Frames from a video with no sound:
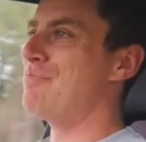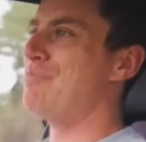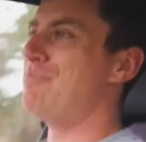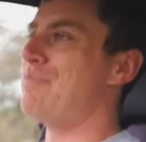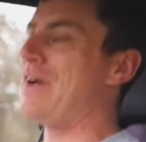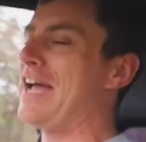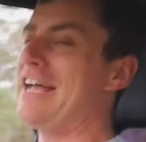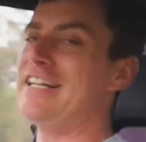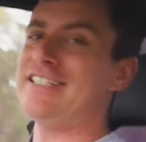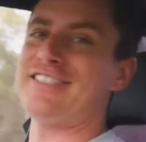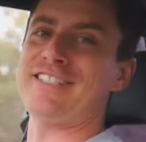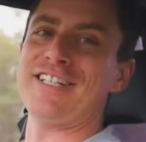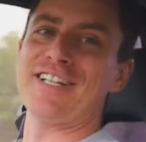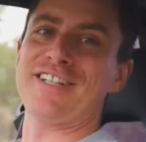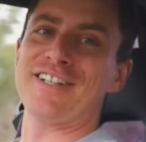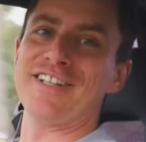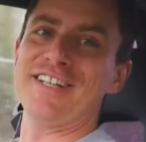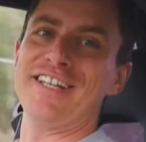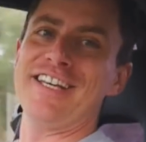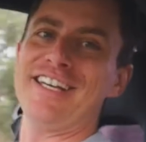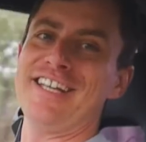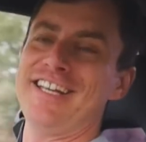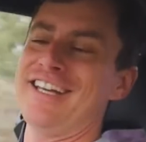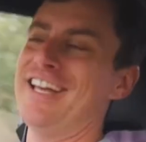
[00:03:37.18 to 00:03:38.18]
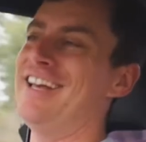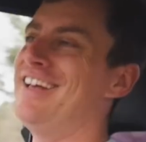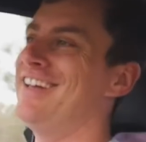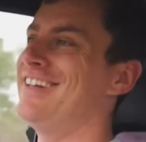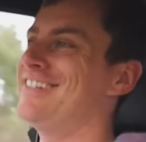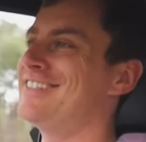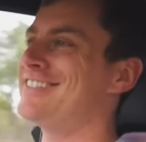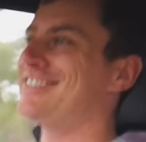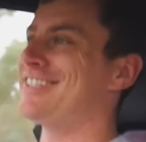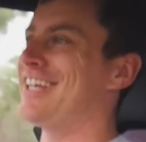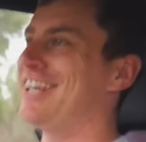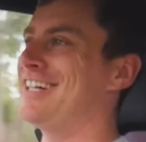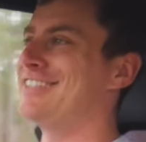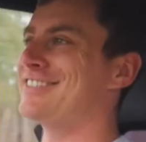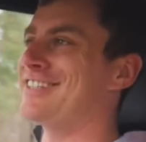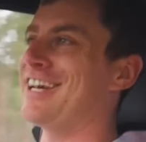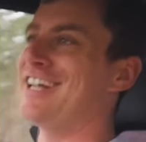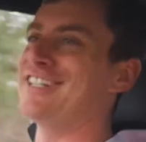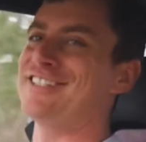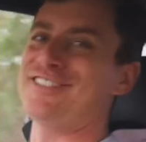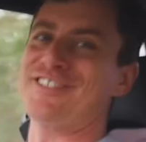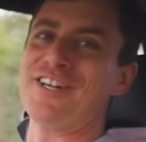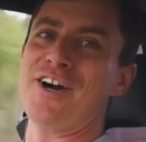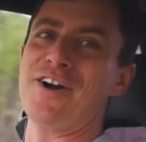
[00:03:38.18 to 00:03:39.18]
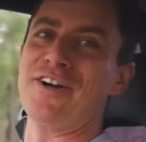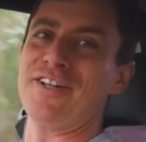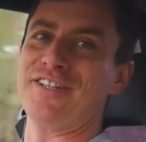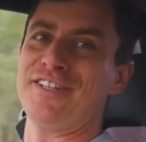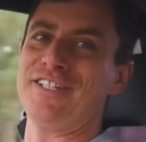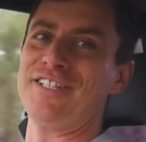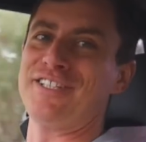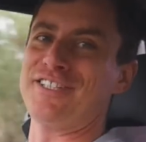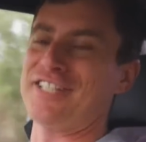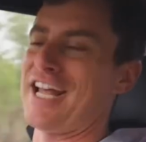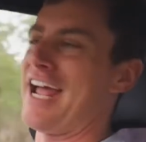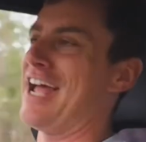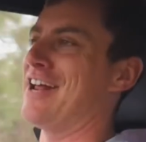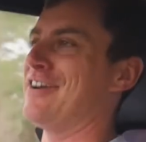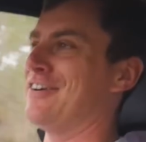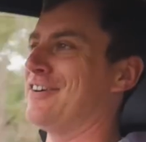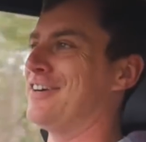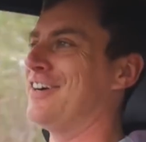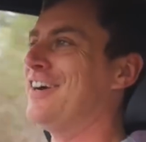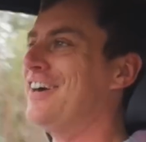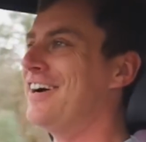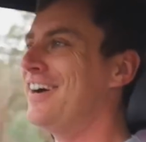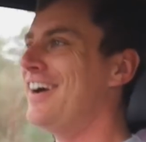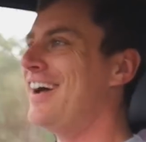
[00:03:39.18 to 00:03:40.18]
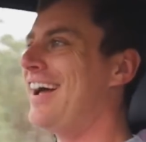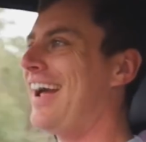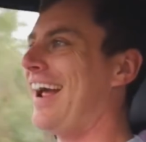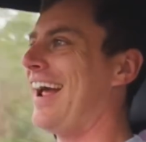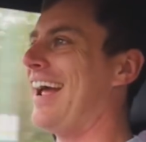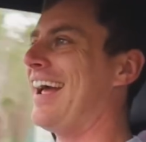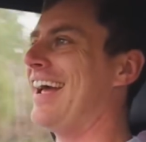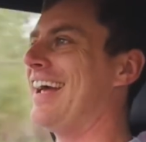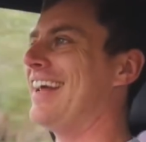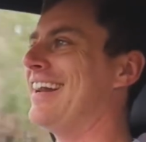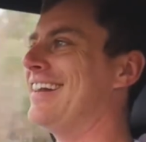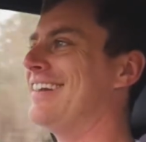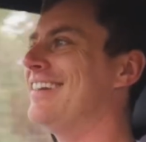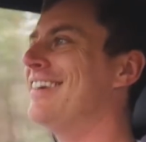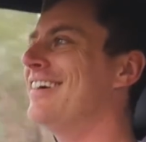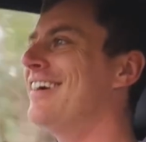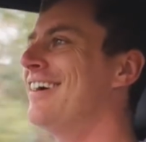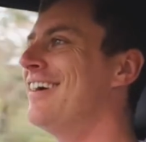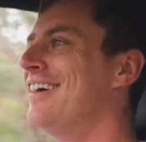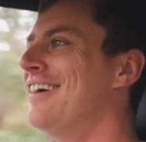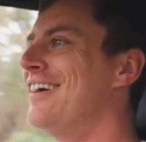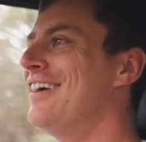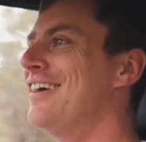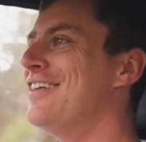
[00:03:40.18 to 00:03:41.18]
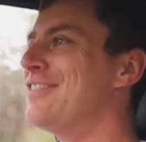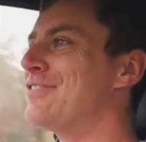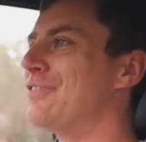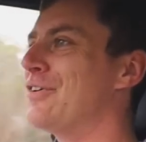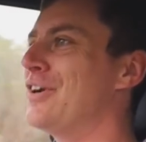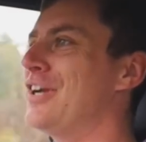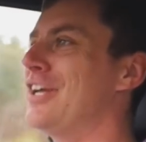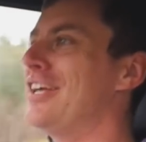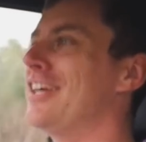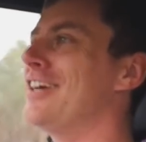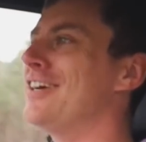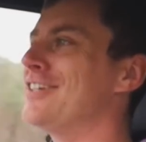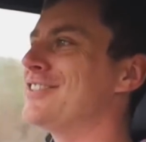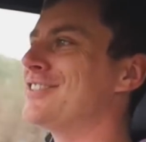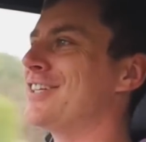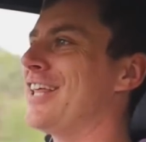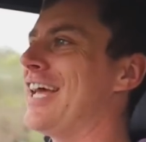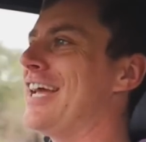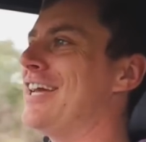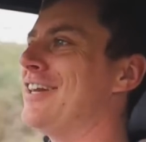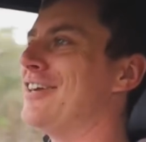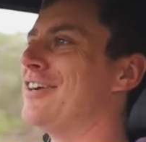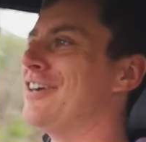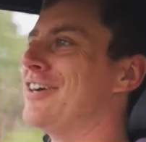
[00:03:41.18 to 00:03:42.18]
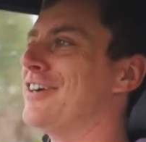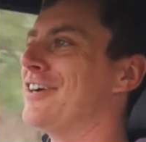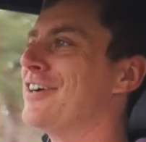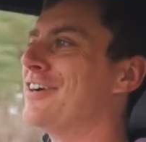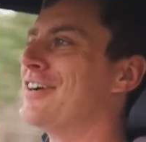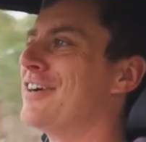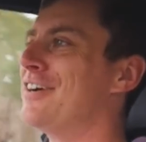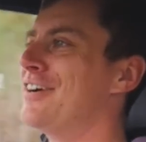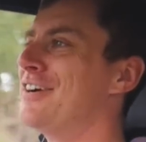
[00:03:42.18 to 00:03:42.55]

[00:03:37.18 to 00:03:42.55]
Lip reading: basically since I started the channel, and 3 years later